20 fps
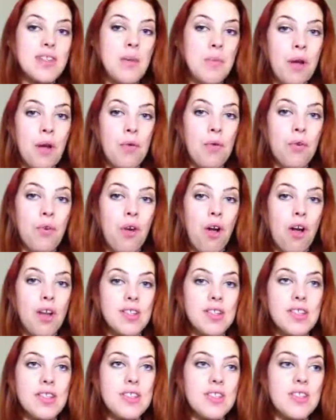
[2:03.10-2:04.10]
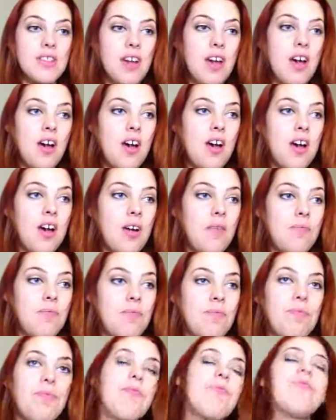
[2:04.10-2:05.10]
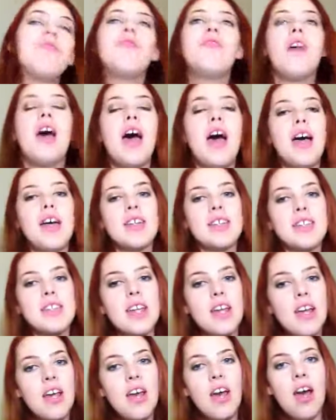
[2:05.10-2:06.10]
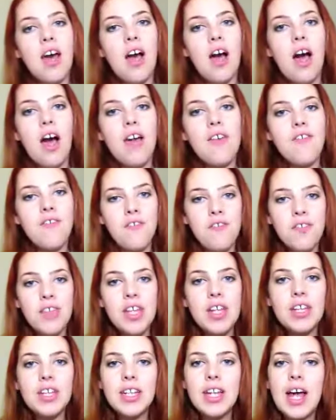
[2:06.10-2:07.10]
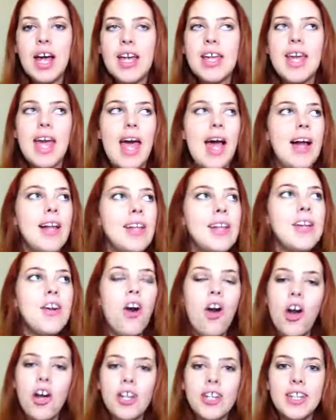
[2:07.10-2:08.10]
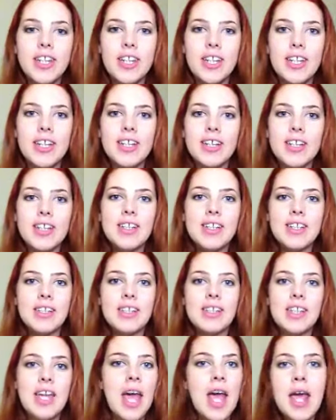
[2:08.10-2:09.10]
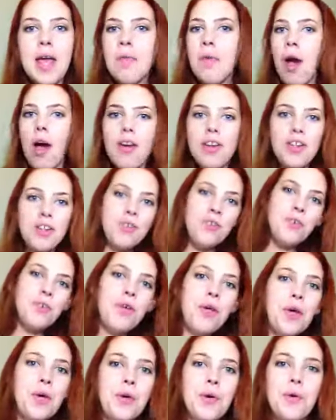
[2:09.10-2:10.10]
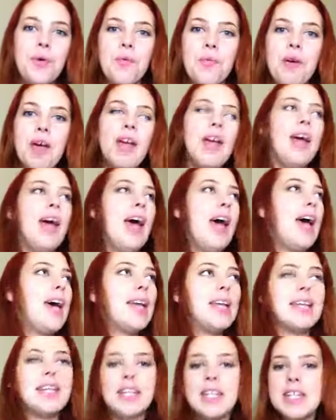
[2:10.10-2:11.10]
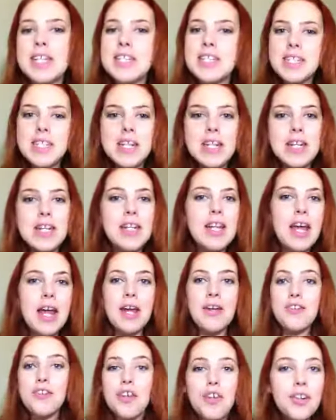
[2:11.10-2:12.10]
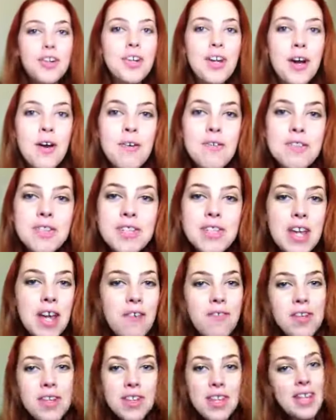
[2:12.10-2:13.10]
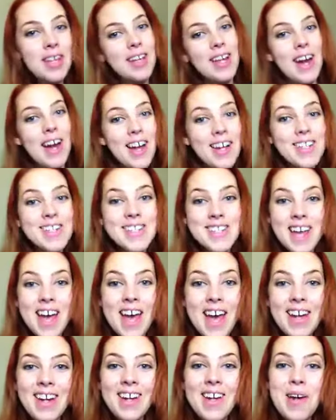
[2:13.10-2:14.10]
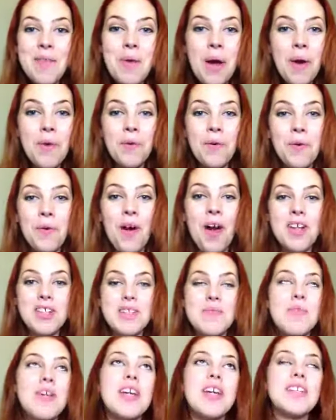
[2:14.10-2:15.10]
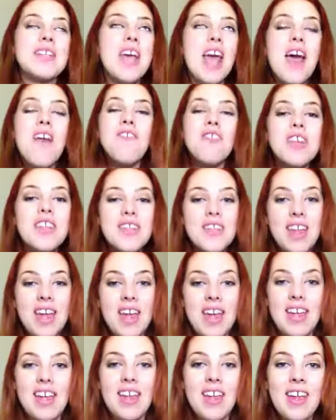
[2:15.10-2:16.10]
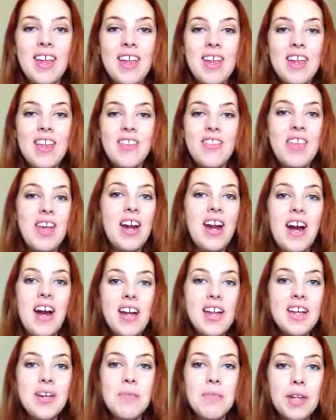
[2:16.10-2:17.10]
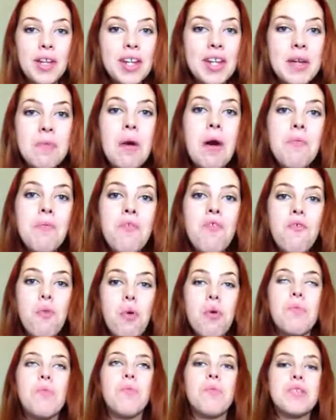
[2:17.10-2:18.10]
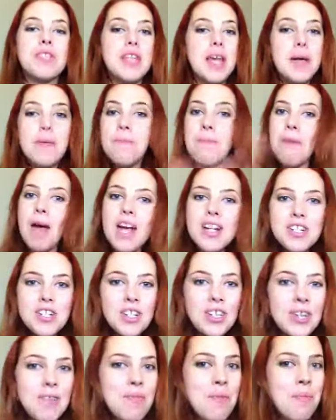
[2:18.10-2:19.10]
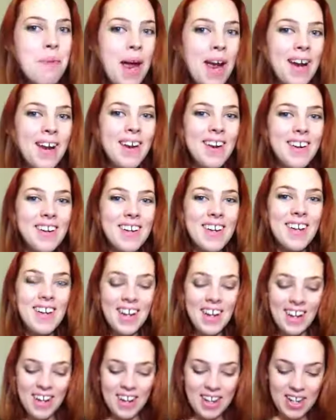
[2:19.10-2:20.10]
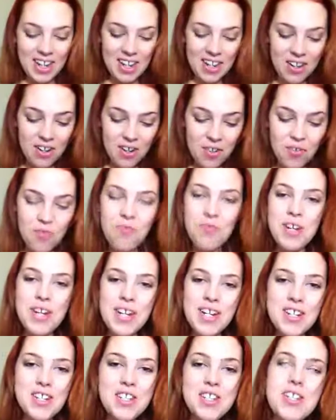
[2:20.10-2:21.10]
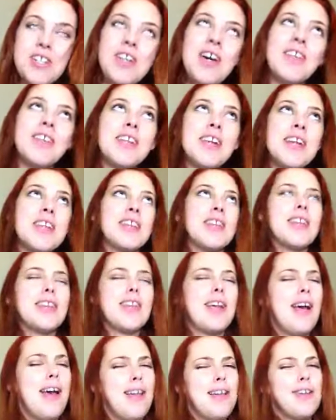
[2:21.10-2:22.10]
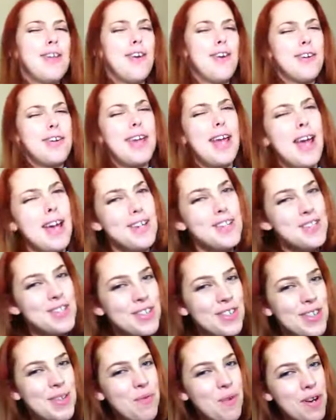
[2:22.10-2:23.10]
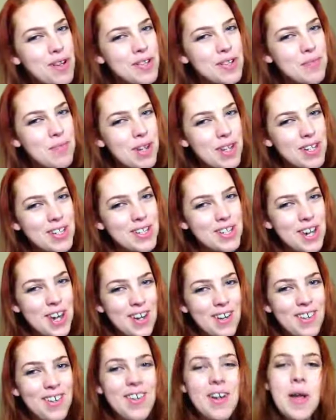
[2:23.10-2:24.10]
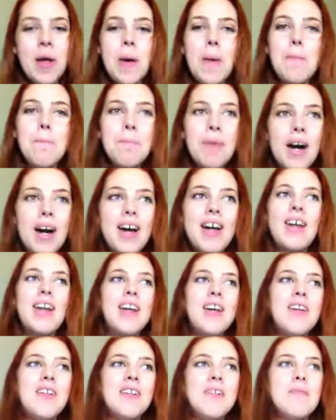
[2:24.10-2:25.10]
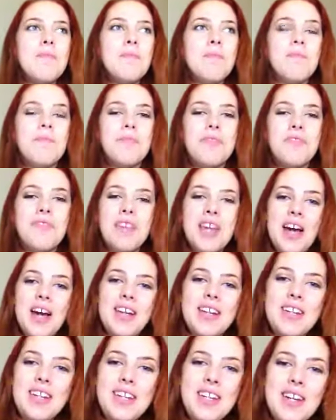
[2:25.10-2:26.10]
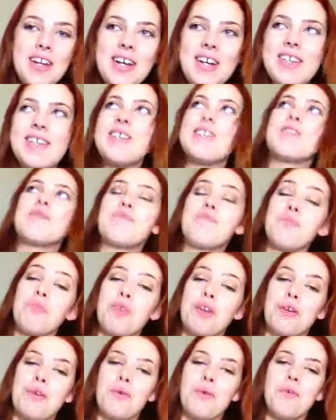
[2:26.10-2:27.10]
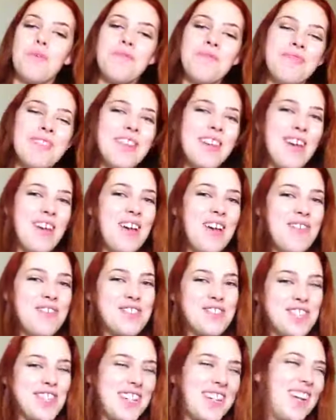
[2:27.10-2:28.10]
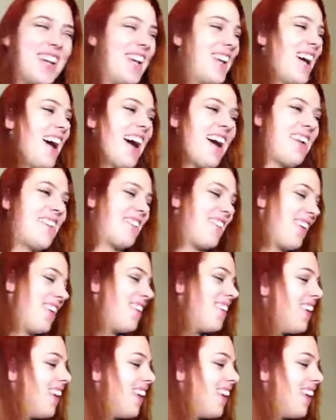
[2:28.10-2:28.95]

about Crossed, that I feel like Ally Condie came on YouTube and listened and took notes to everything that I said about Crossed, because everything that I complained about before was, like, magically repaired in Reached. Not that I think that Ally Condie actually watched my channel, but the idea is pretty cool. If she did, I don't know.